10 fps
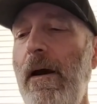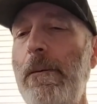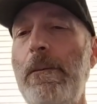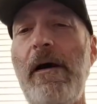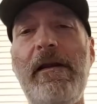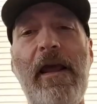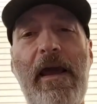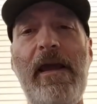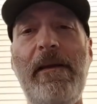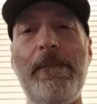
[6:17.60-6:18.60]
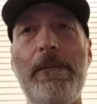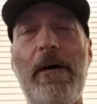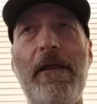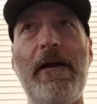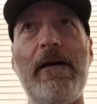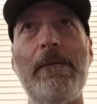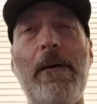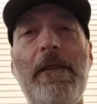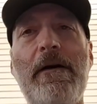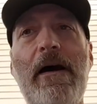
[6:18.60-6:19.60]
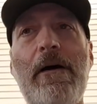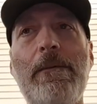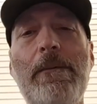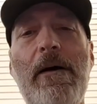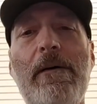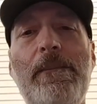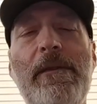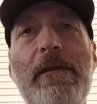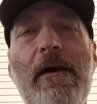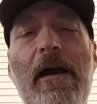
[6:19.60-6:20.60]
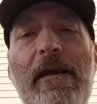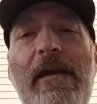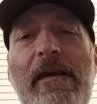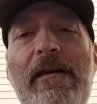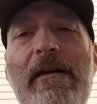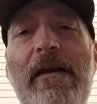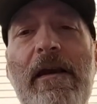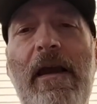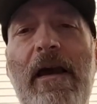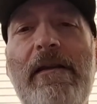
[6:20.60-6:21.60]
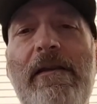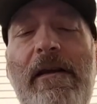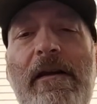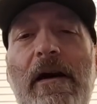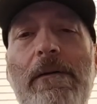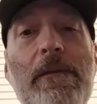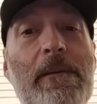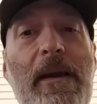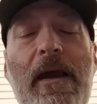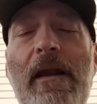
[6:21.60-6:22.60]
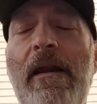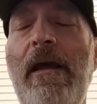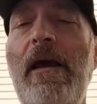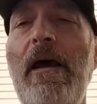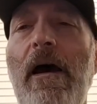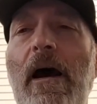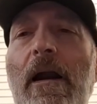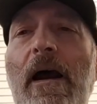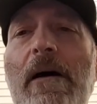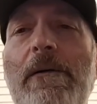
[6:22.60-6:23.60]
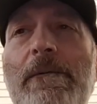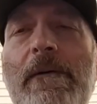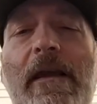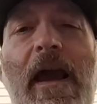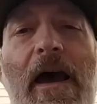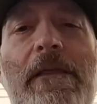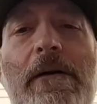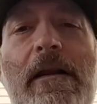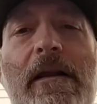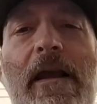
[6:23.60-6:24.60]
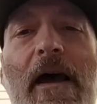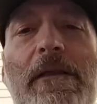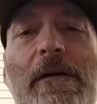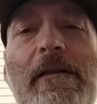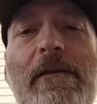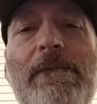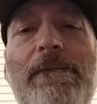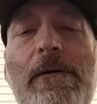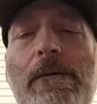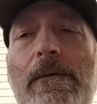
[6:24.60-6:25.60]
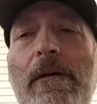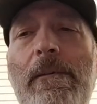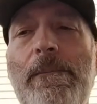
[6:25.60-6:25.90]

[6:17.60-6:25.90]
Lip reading: One day, while they're out, Akeem and Tino, the man, are out gathering food.